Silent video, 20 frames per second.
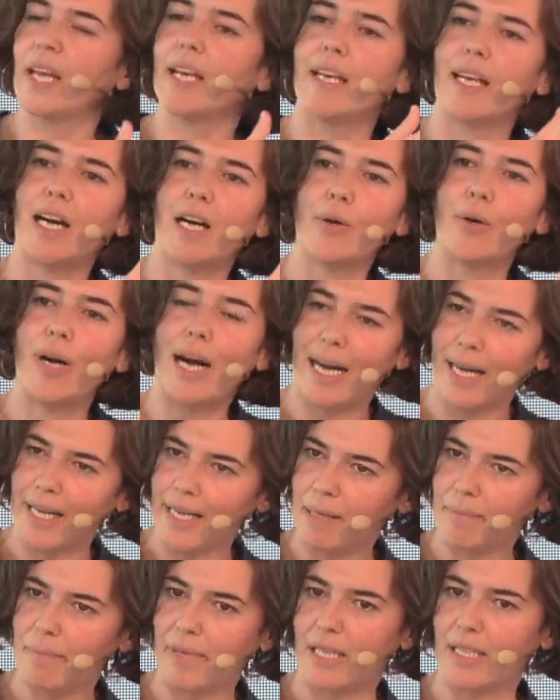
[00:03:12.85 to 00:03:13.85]
Now,
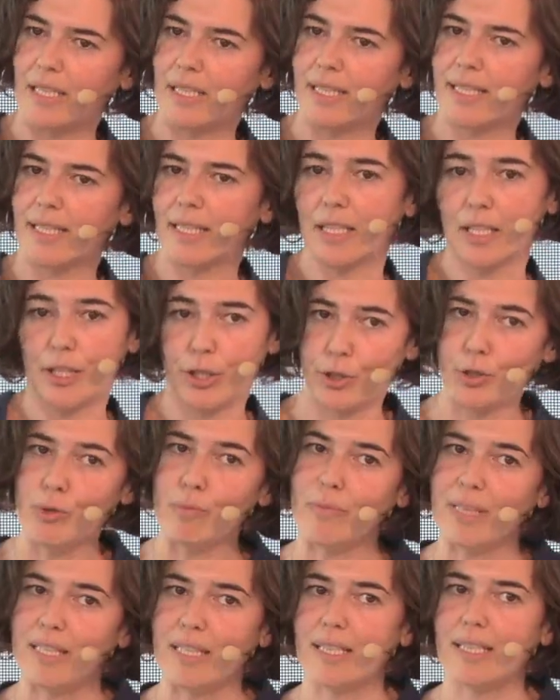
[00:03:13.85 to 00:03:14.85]
animals,
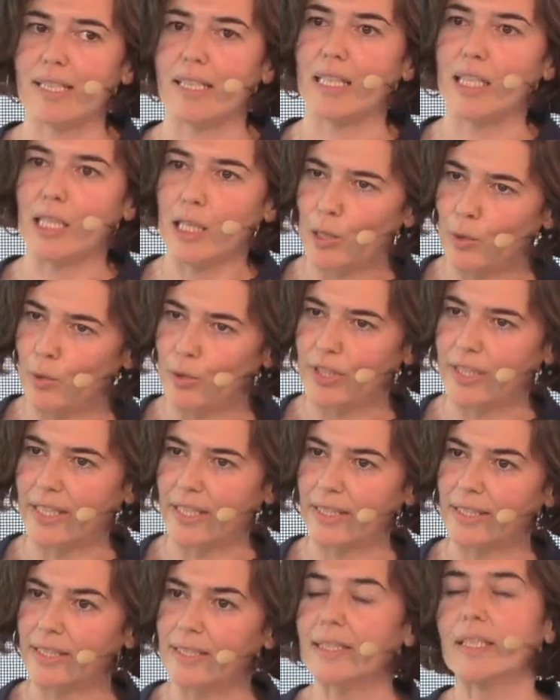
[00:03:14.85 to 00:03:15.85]
humans
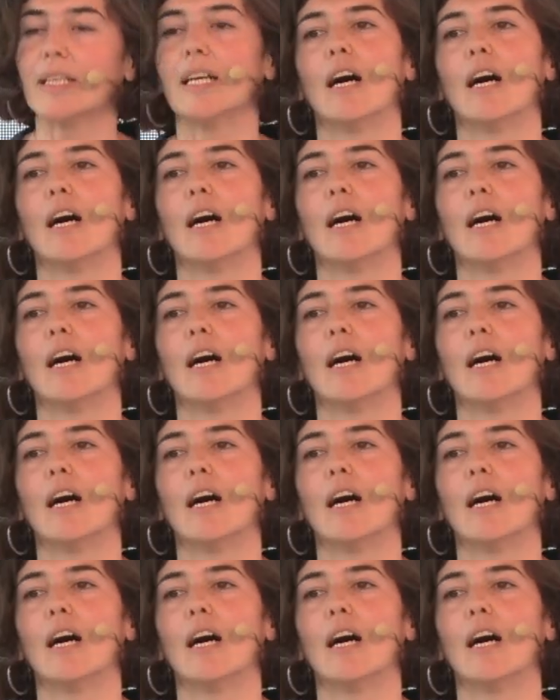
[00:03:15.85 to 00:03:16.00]
included,